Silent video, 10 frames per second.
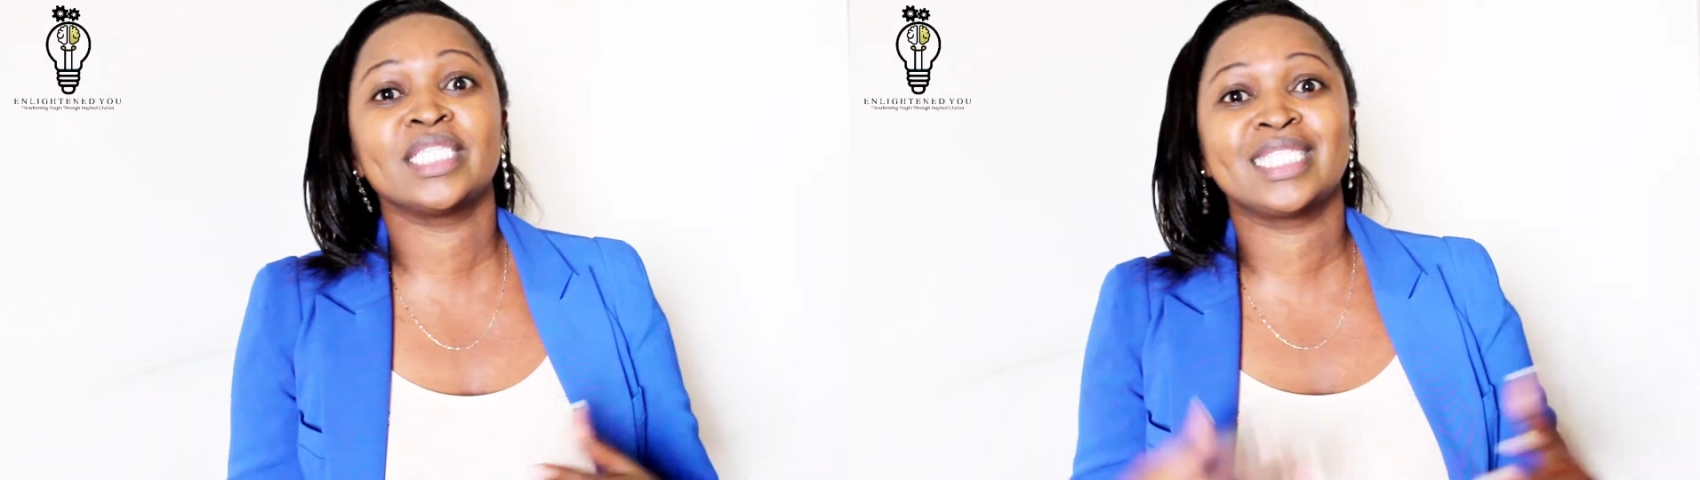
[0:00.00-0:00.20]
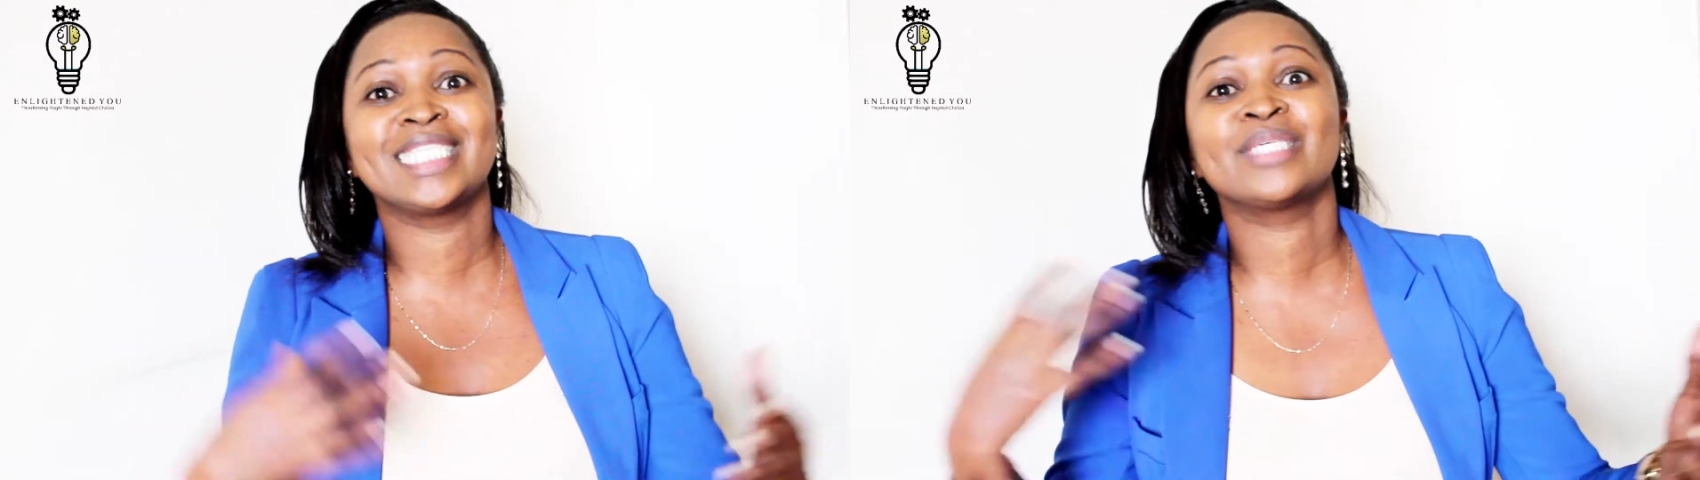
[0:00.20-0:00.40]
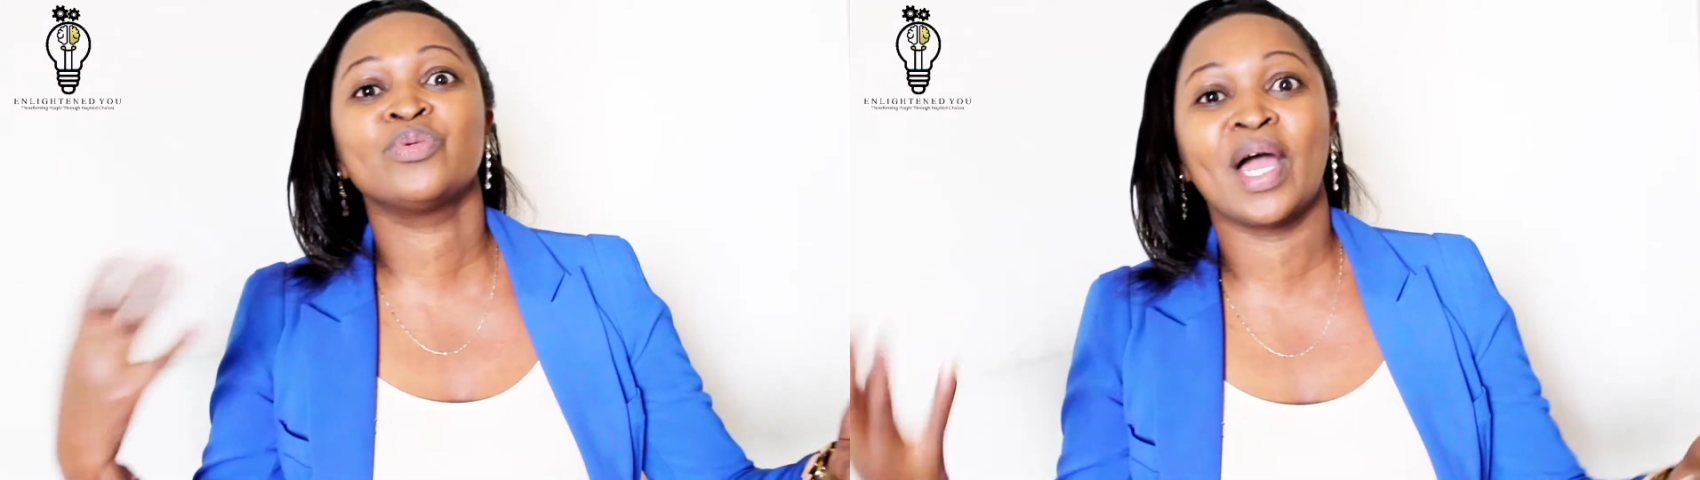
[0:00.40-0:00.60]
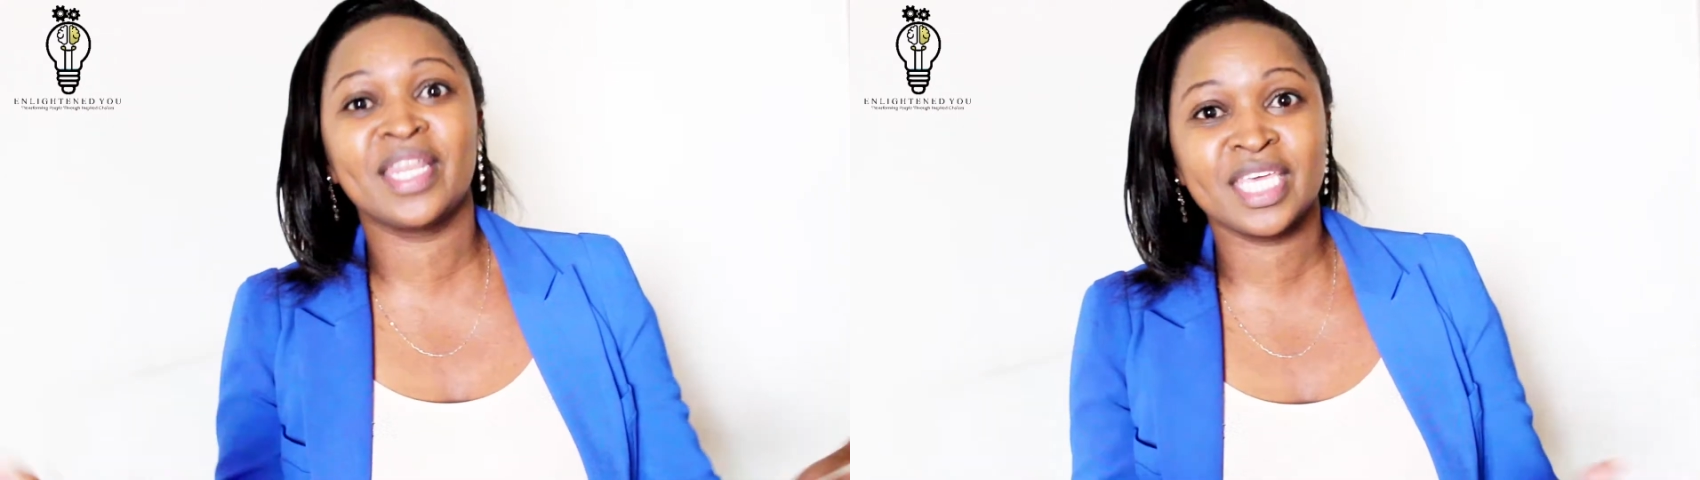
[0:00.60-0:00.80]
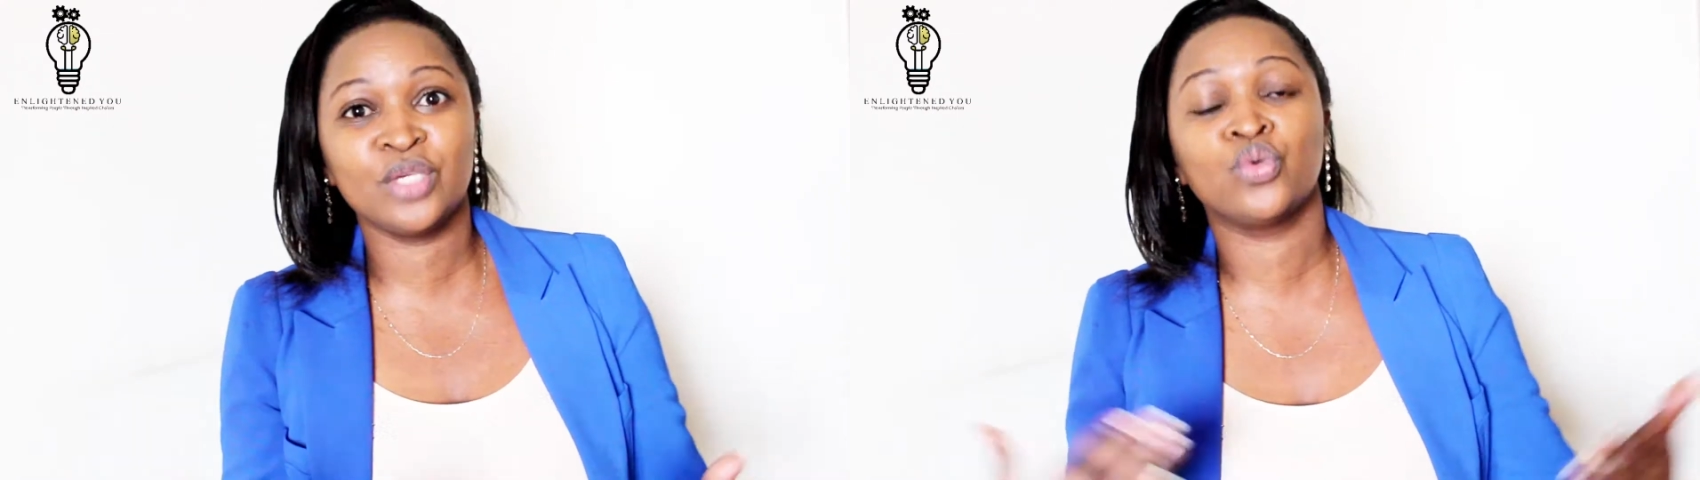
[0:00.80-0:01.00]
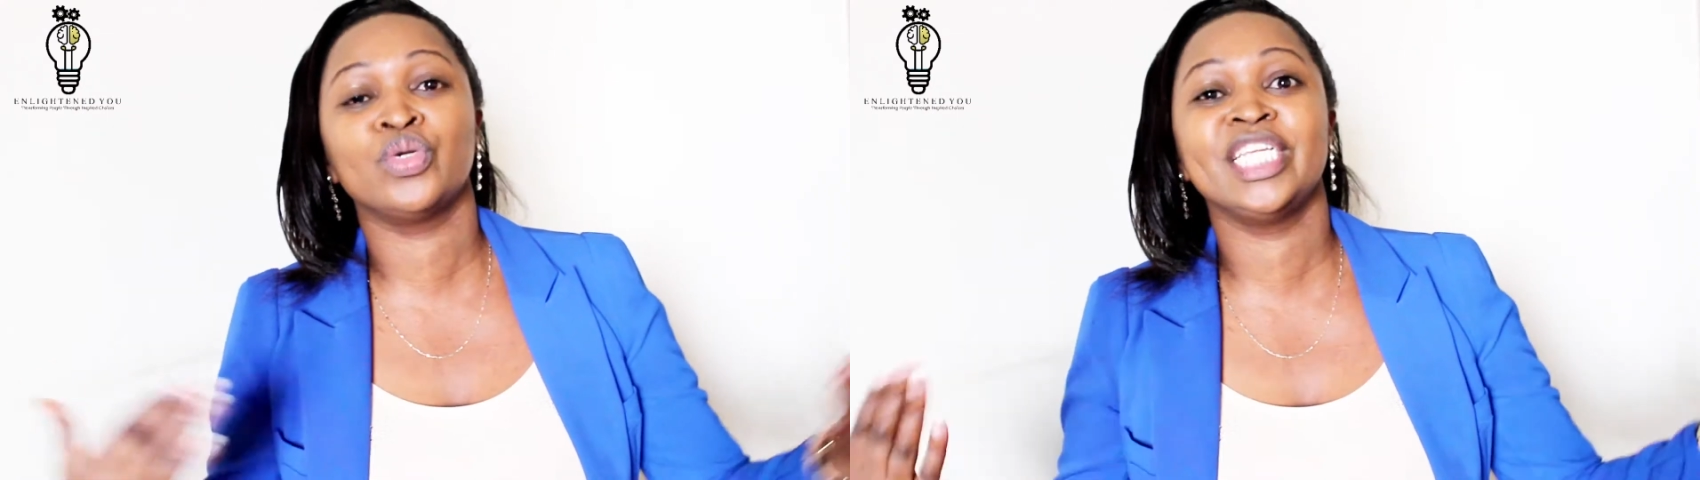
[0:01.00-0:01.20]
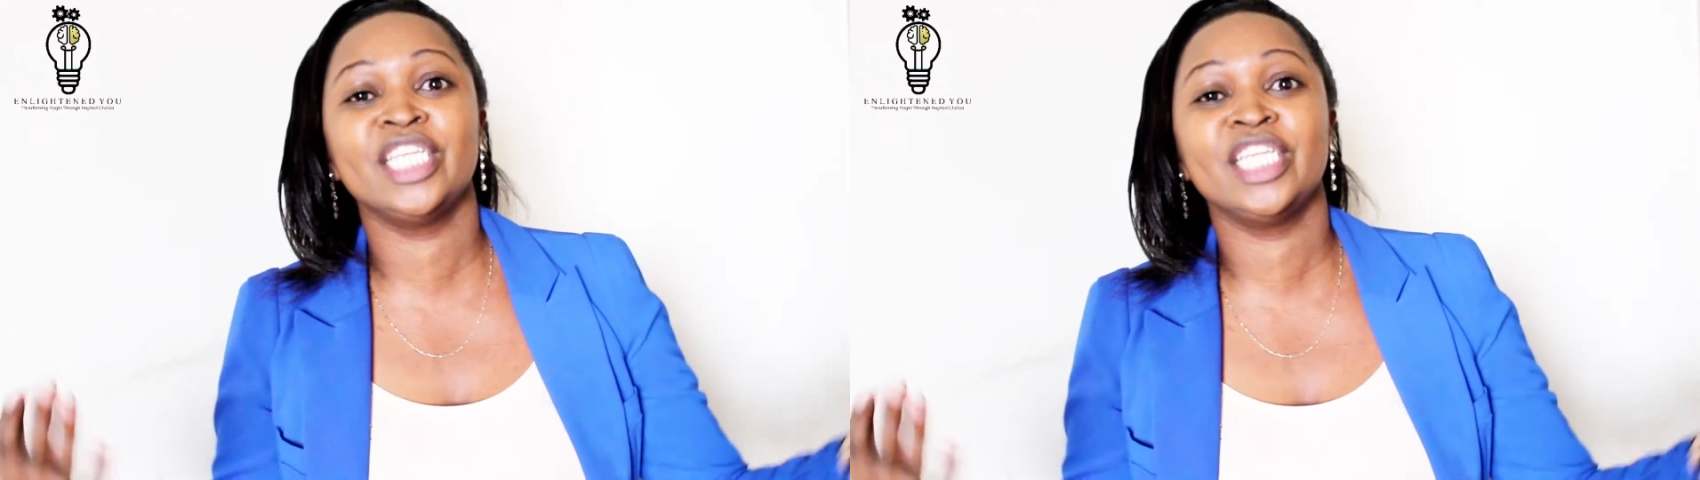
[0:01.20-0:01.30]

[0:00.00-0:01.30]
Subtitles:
is this one thing you could